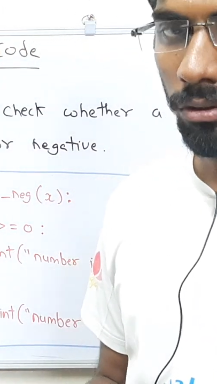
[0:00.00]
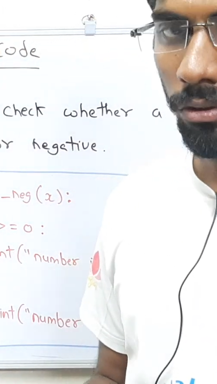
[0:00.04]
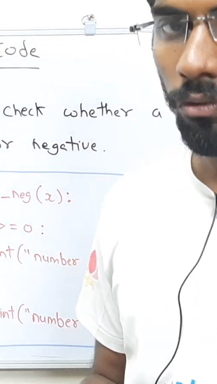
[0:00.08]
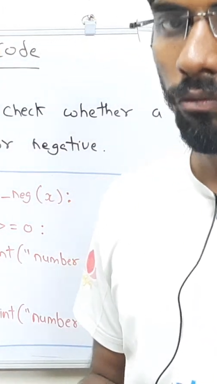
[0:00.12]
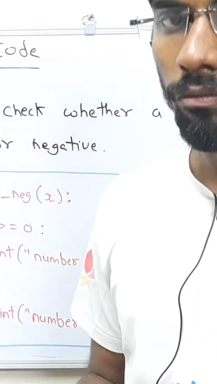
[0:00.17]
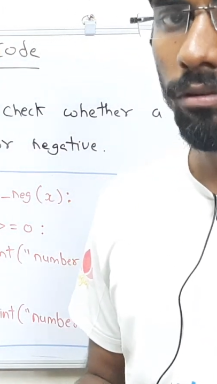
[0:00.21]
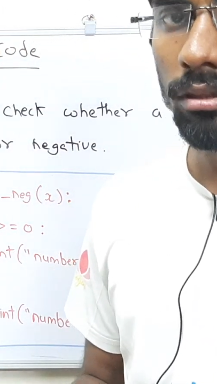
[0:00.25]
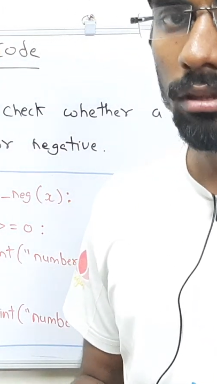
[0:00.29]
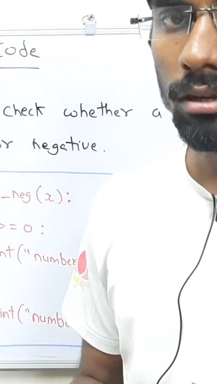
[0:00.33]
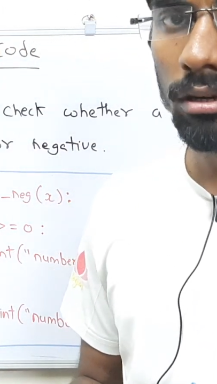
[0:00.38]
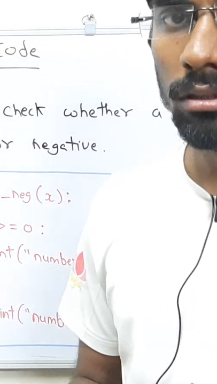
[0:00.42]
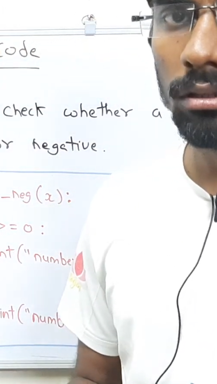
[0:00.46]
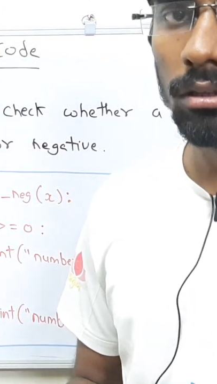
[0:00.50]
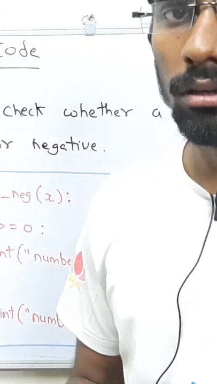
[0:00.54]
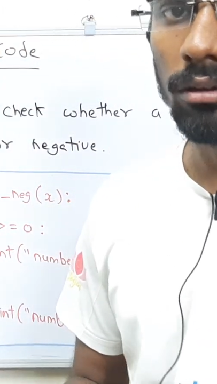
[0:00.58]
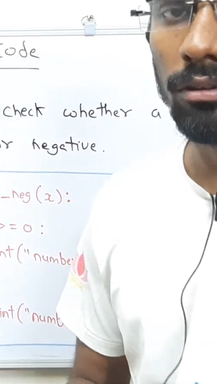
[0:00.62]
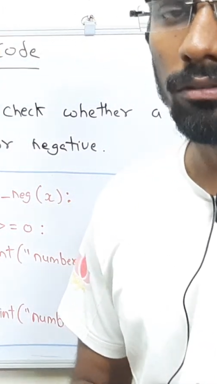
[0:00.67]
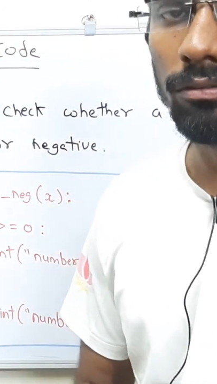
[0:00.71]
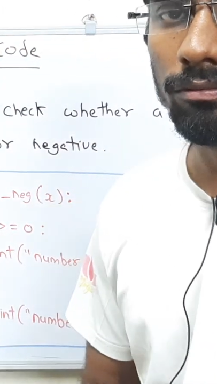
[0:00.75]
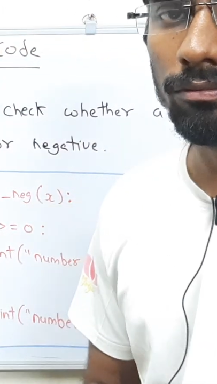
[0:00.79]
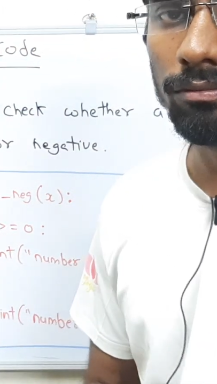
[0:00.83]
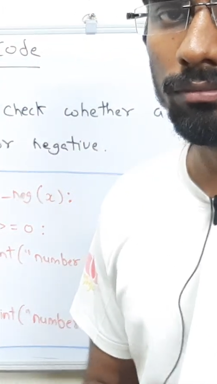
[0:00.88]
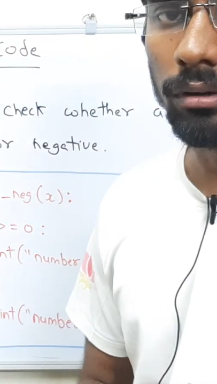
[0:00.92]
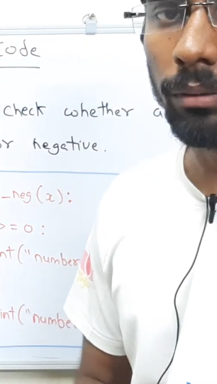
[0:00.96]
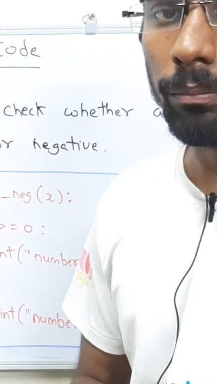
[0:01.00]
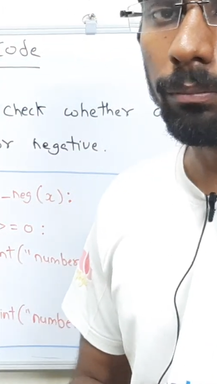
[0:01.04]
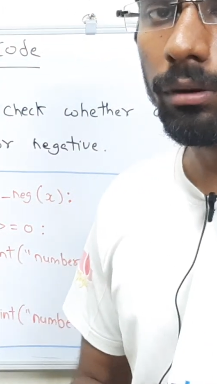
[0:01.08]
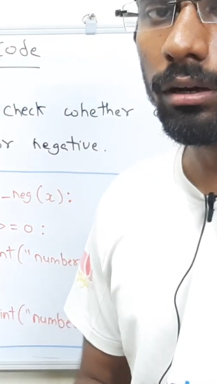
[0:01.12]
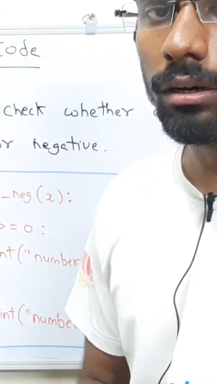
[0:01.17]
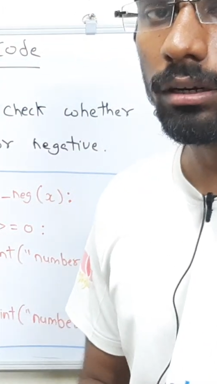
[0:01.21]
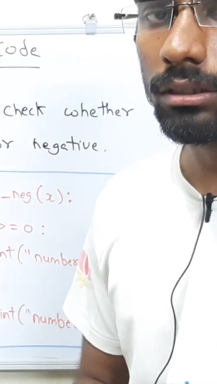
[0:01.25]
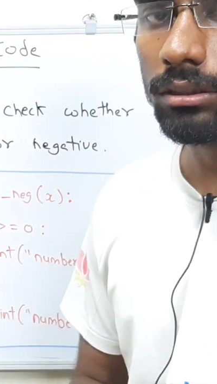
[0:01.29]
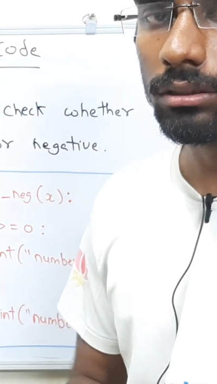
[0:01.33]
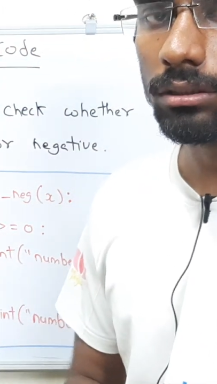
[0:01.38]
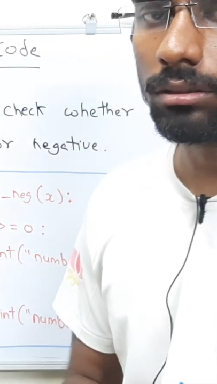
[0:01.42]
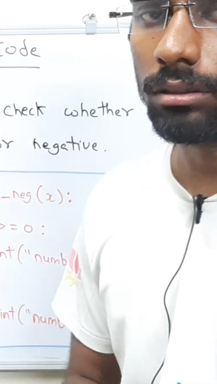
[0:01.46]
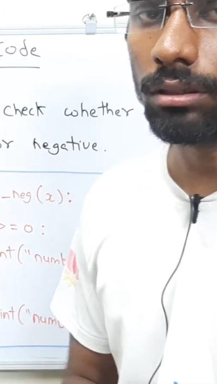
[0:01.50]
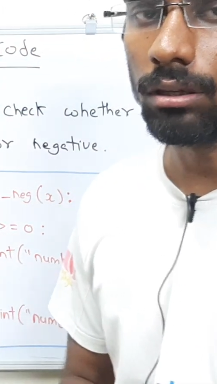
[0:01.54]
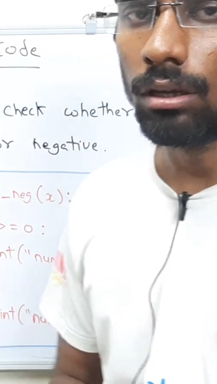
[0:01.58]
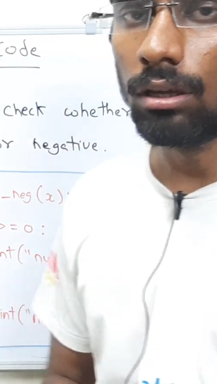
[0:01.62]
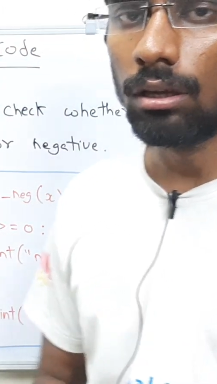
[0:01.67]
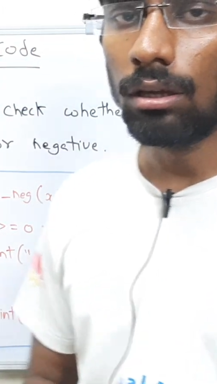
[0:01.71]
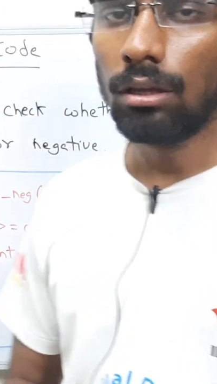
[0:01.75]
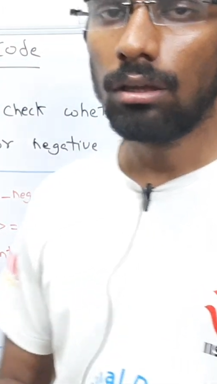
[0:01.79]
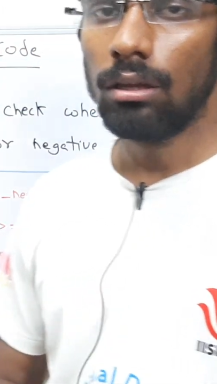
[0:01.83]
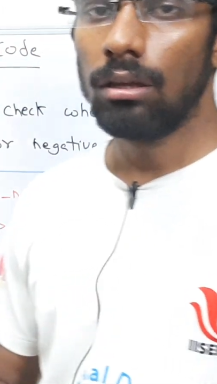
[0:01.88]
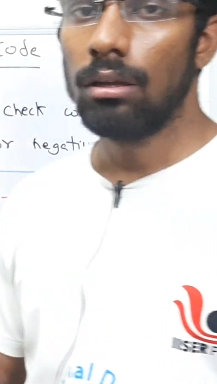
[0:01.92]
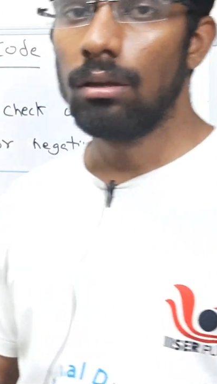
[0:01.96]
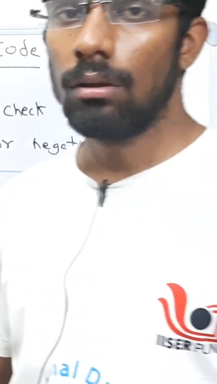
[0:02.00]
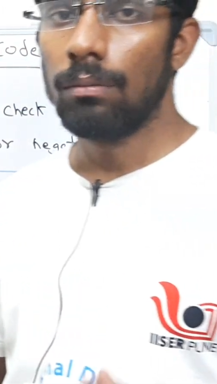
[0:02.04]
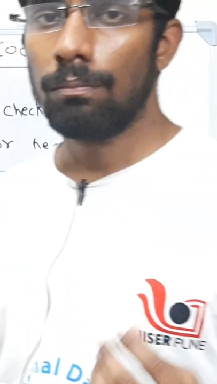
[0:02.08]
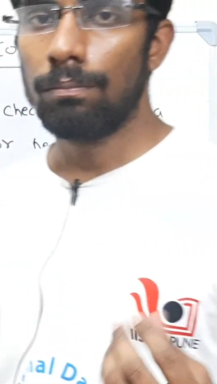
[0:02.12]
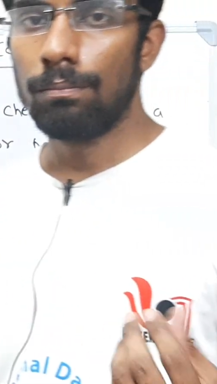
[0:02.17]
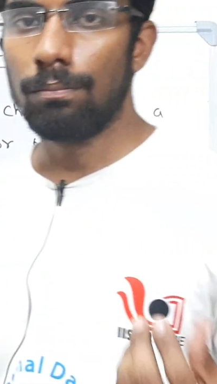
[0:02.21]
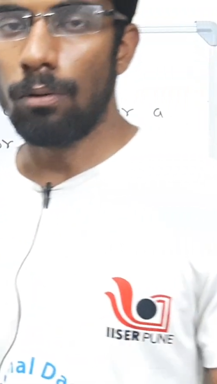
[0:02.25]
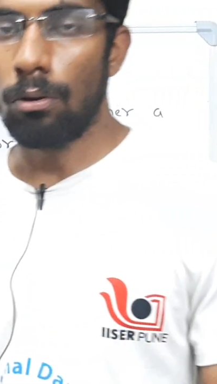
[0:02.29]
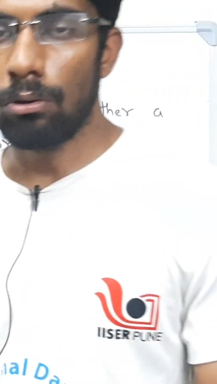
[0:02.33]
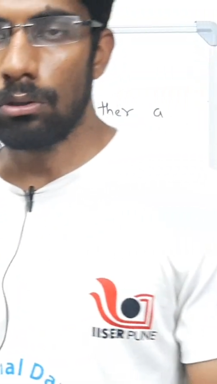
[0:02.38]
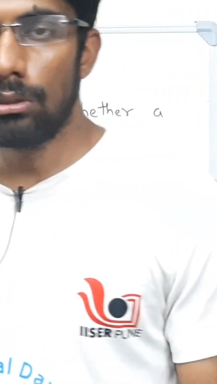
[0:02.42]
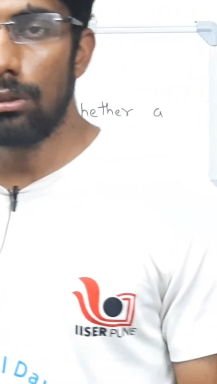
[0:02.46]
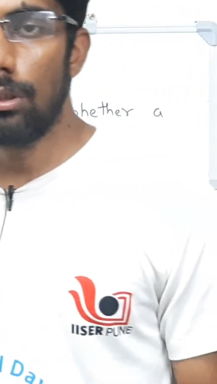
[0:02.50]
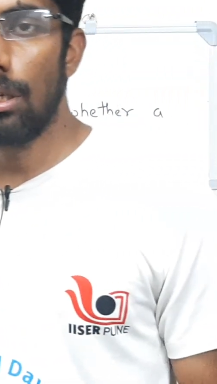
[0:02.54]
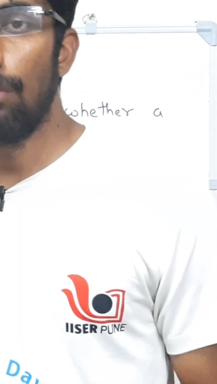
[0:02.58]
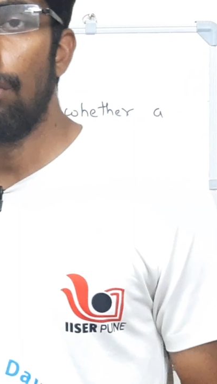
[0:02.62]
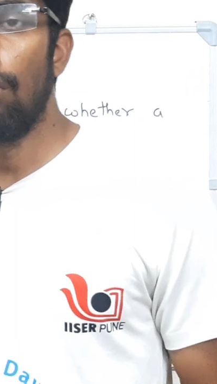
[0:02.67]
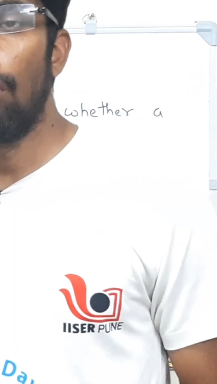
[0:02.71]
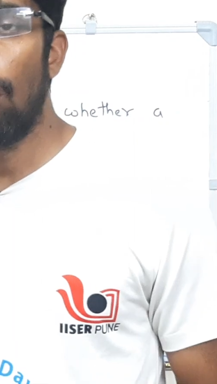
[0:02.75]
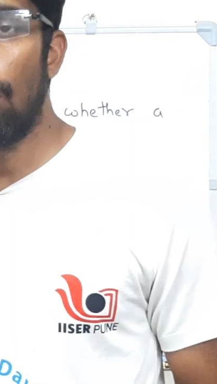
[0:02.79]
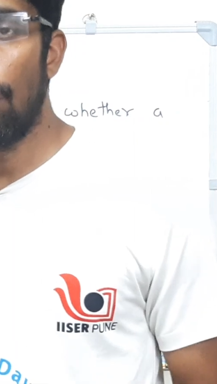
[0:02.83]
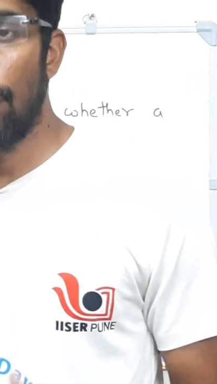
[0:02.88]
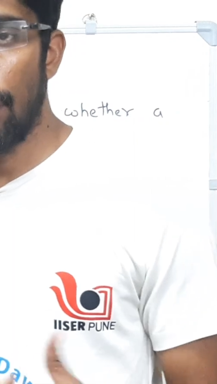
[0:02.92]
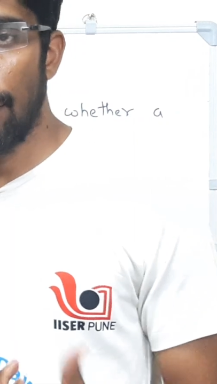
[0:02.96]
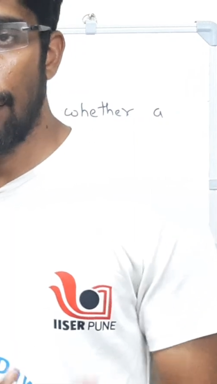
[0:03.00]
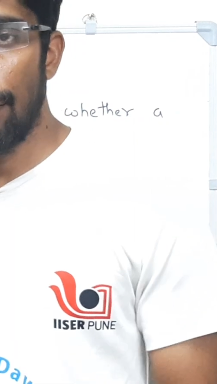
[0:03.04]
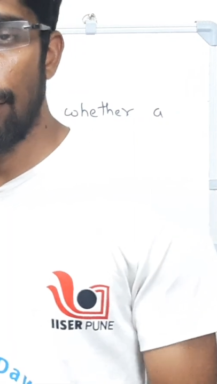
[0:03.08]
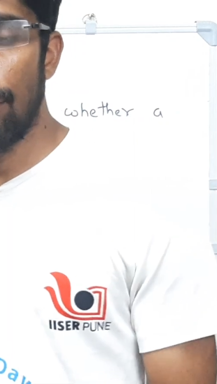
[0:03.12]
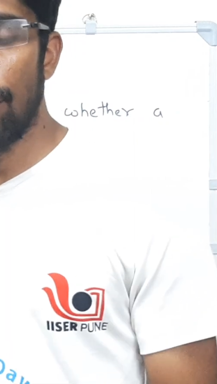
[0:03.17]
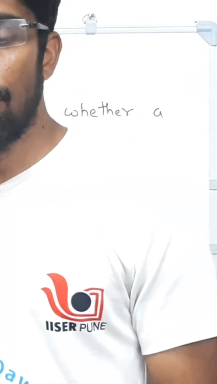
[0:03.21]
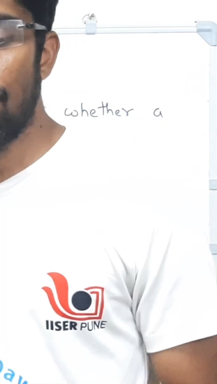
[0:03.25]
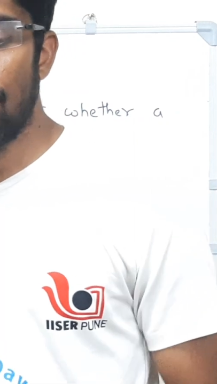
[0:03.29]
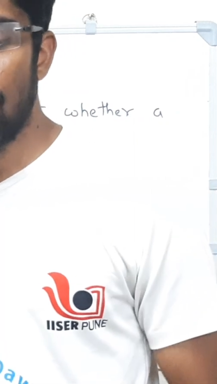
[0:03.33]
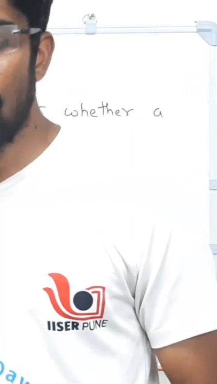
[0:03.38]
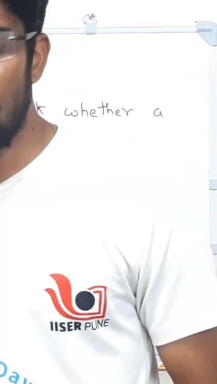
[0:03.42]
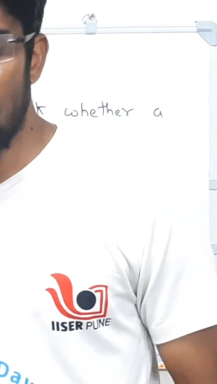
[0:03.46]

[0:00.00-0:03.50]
whether a number is positive or negative.